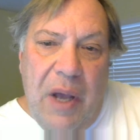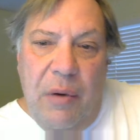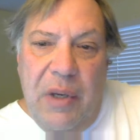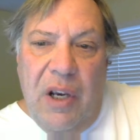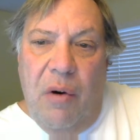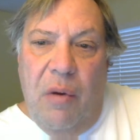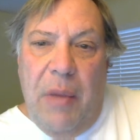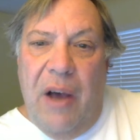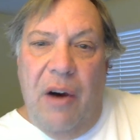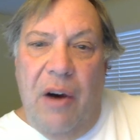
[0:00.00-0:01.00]
we go
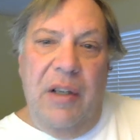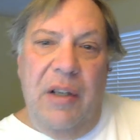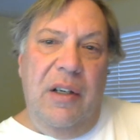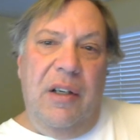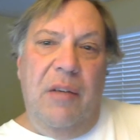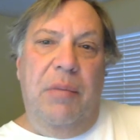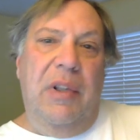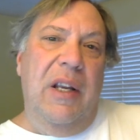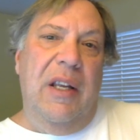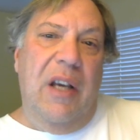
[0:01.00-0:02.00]
about
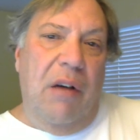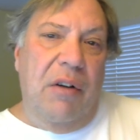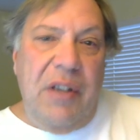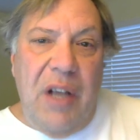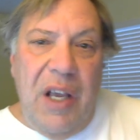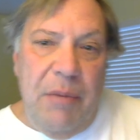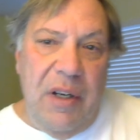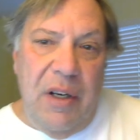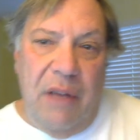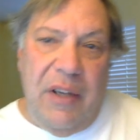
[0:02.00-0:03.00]
completing our
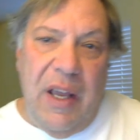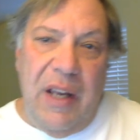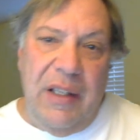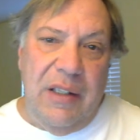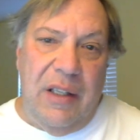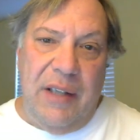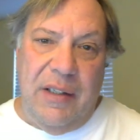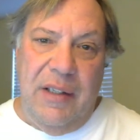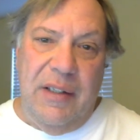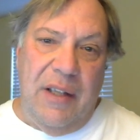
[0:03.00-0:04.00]
assignment of getting these
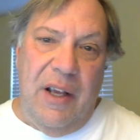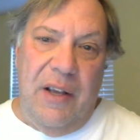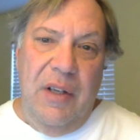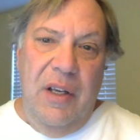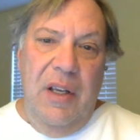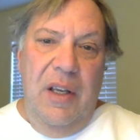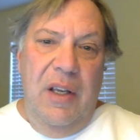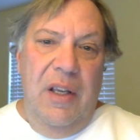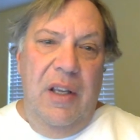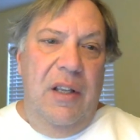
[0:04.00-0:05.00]
lessons done.
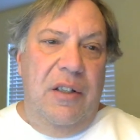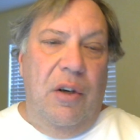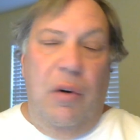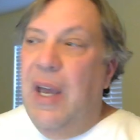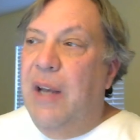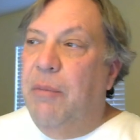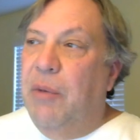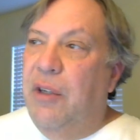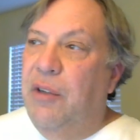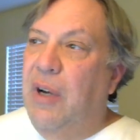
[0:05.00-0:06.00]
So again, I'm
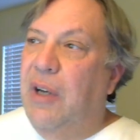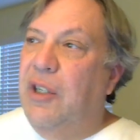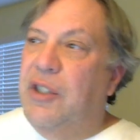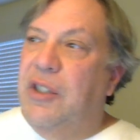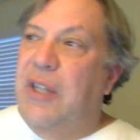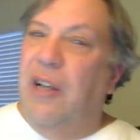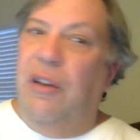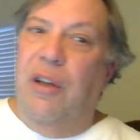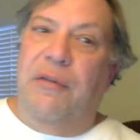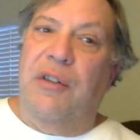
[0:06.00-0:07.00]
gonna just take a
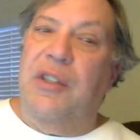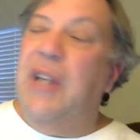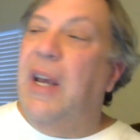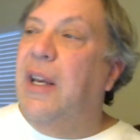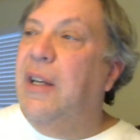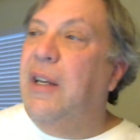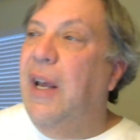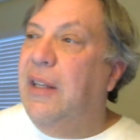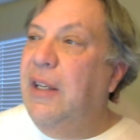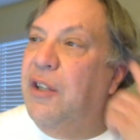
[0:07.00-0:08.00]
look for a second
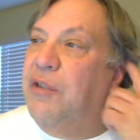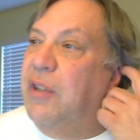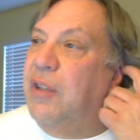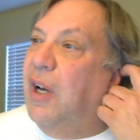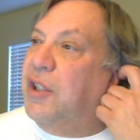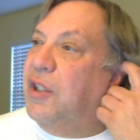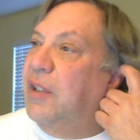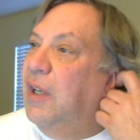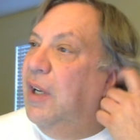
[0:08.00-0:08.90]
at the introduction